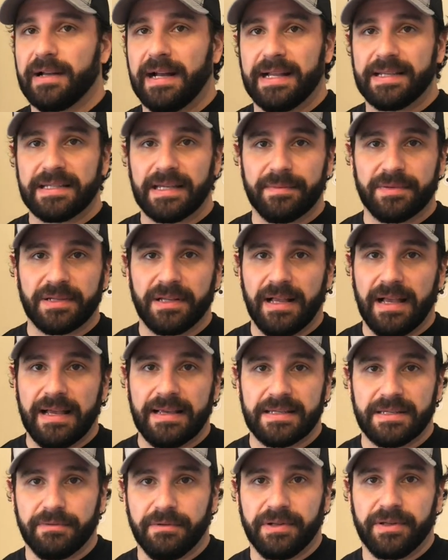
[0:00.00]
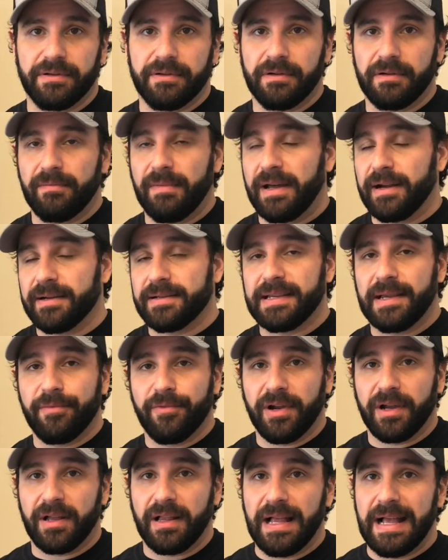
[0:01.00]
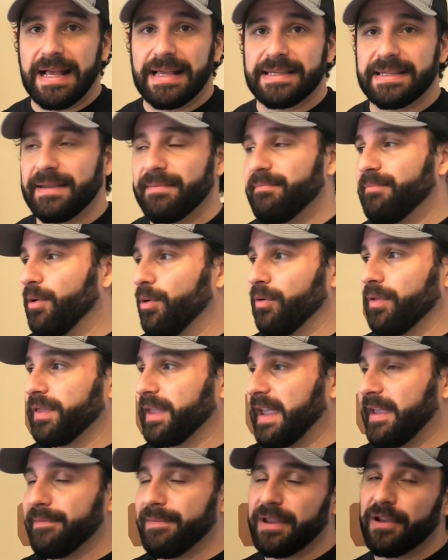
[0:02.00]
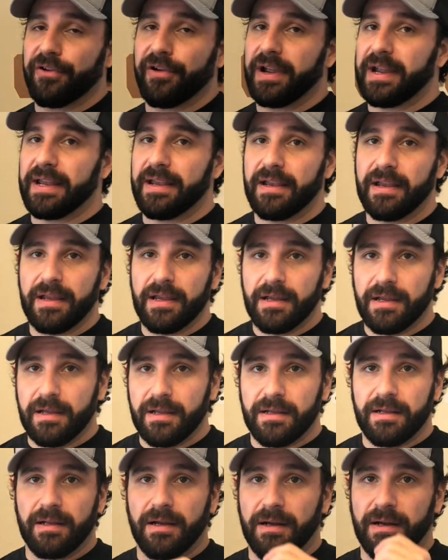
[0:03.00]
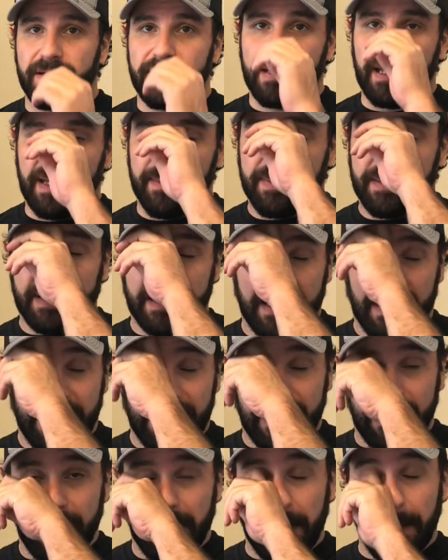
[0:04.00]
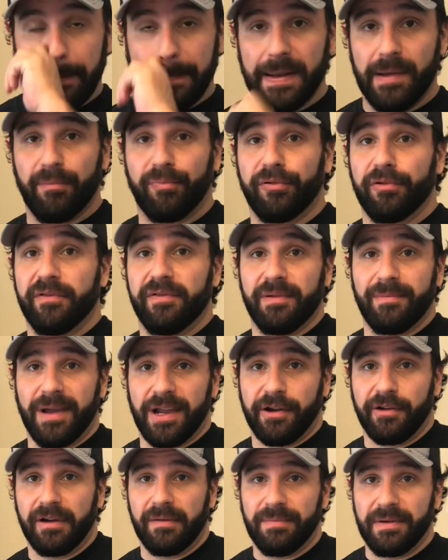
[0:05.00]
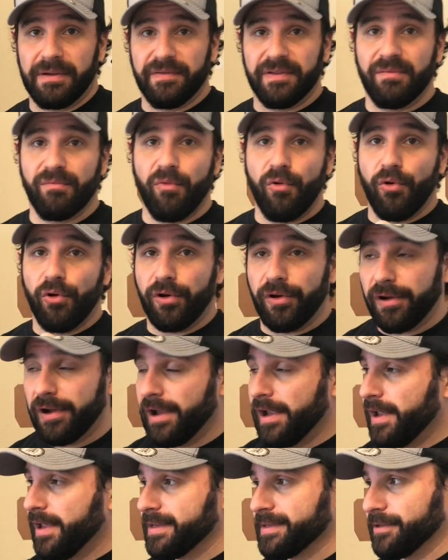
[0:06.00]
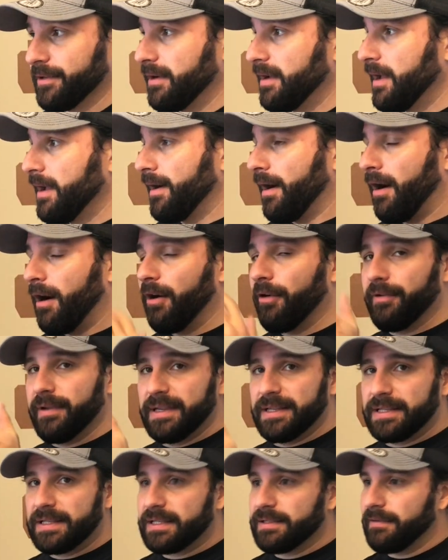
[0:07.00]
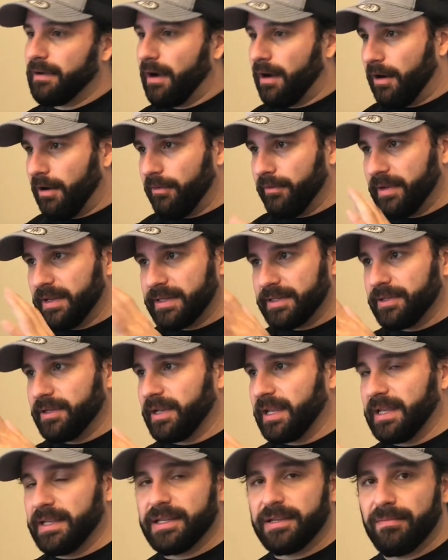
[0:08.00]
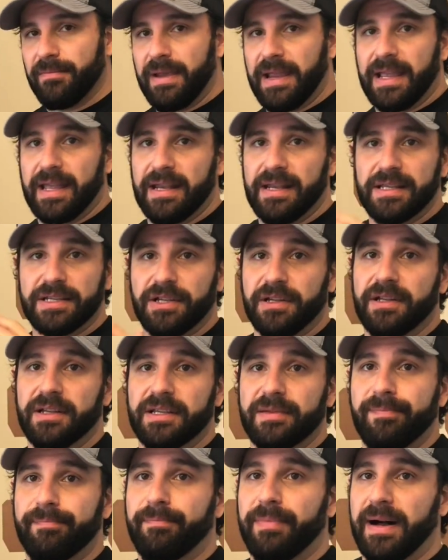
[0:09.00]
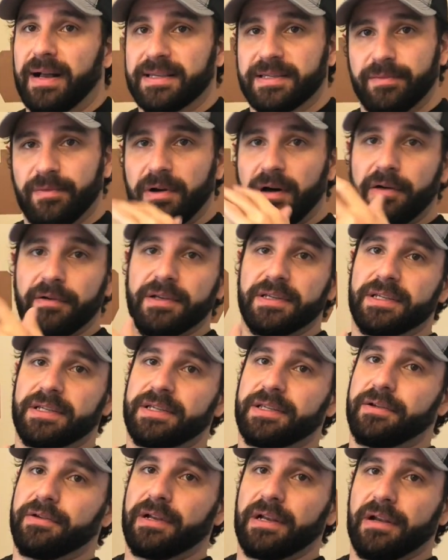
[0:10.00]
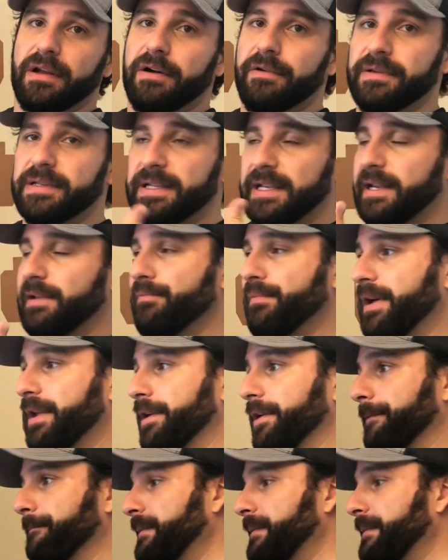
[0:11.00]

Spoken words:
Concepts class, I went to a Modern Samurai class. They both gave me great tips on improving my grip even more. So always looking to make it as good as possible. Always a student, always getting better.